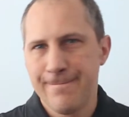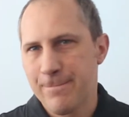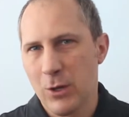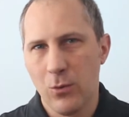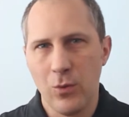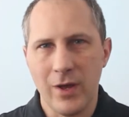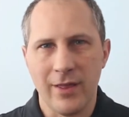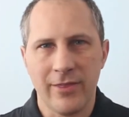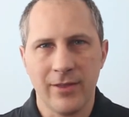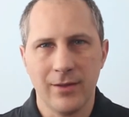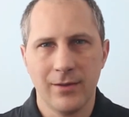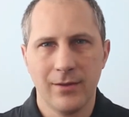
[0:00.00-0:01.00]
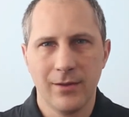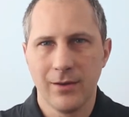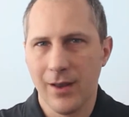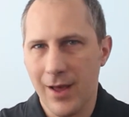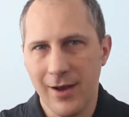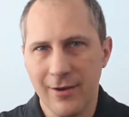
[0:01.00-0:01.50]
with
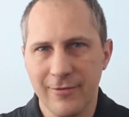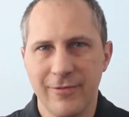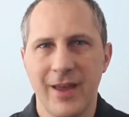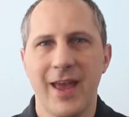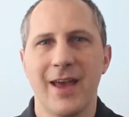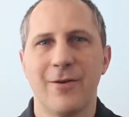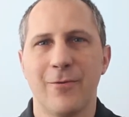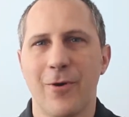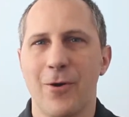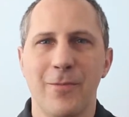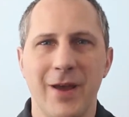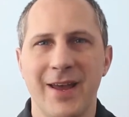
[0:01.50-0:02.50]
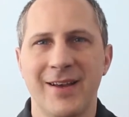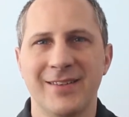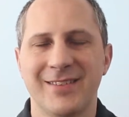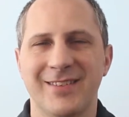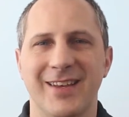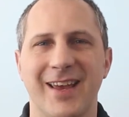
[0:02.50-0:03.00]
love and
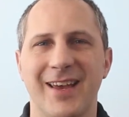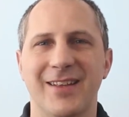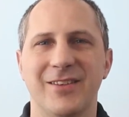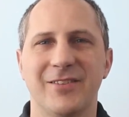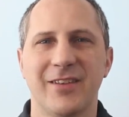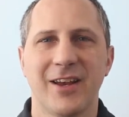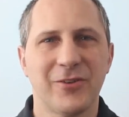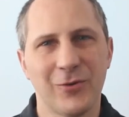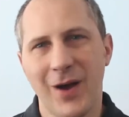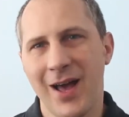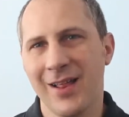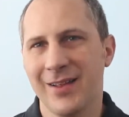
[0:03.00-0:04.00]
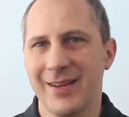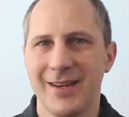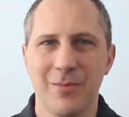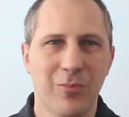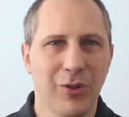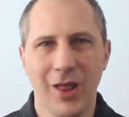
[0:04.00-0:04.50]
romance and sexuality
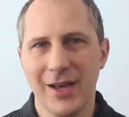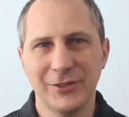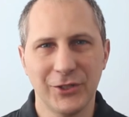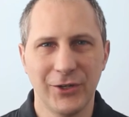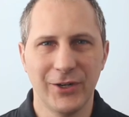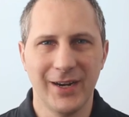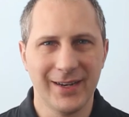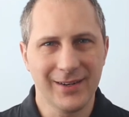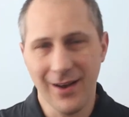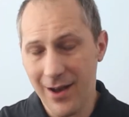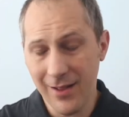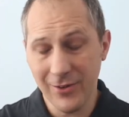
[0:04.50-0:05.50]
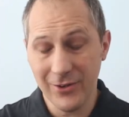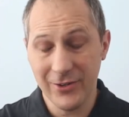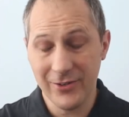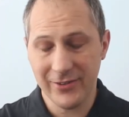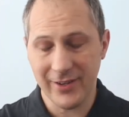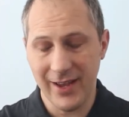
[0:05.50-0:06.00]
and pleasure and
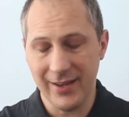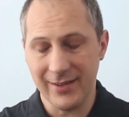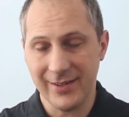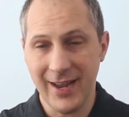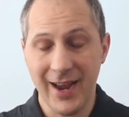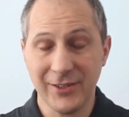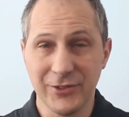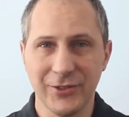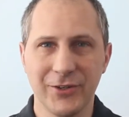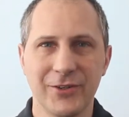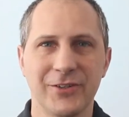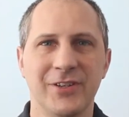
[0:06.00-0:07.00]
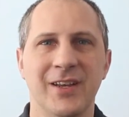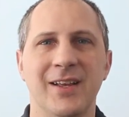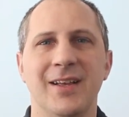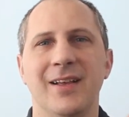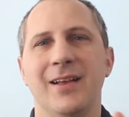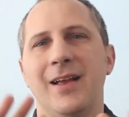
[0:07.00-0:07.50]
colors and textures
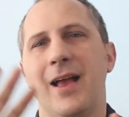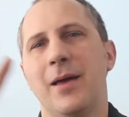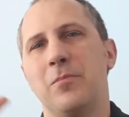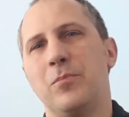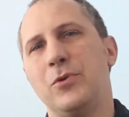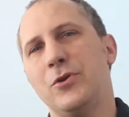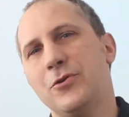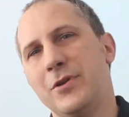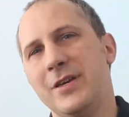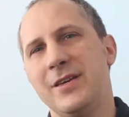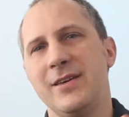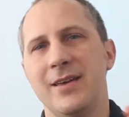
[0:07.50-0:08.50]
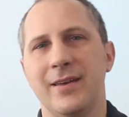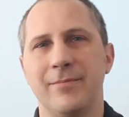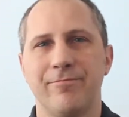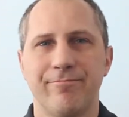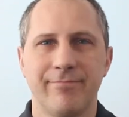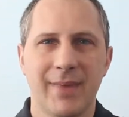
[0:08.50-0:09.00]
and beauty.
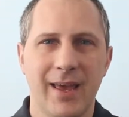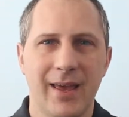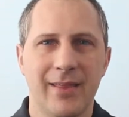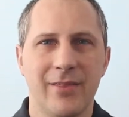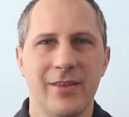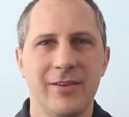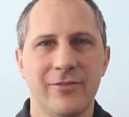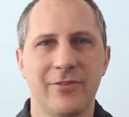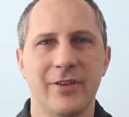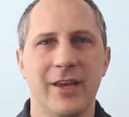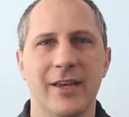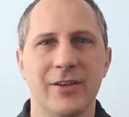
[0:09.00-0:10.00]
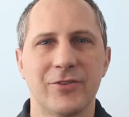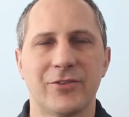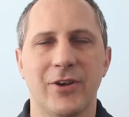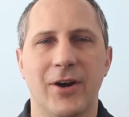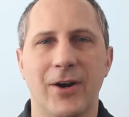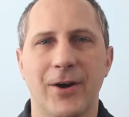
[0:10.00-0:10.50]
And these things
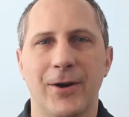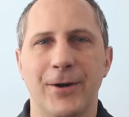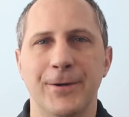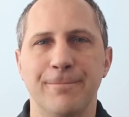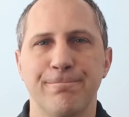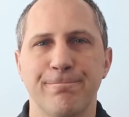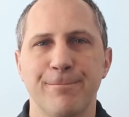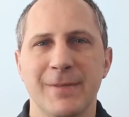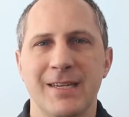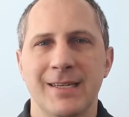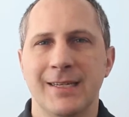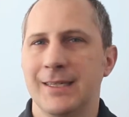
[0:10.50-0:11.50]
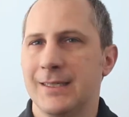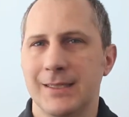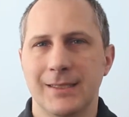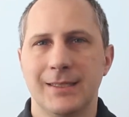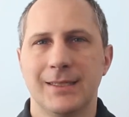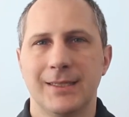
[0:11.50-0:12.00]
are
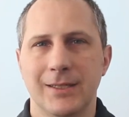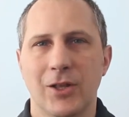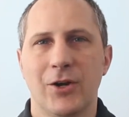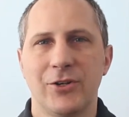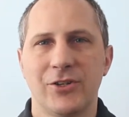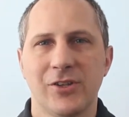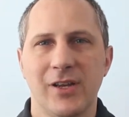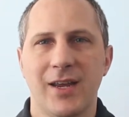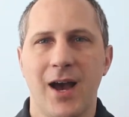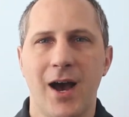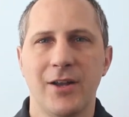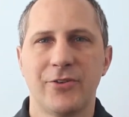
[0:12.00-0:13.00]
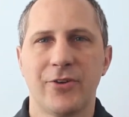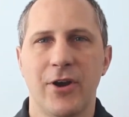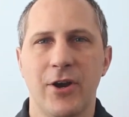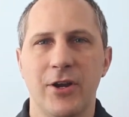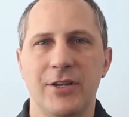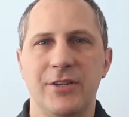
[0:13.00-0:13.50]
largely
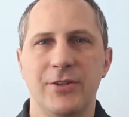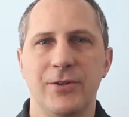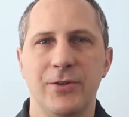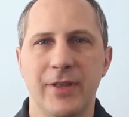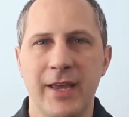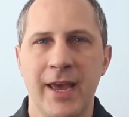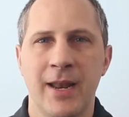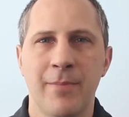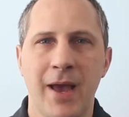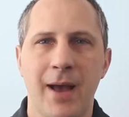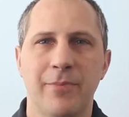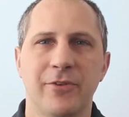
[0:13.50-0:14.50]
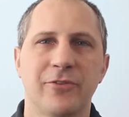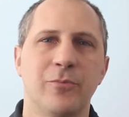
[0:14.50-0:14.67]
contrary to the Anabaptist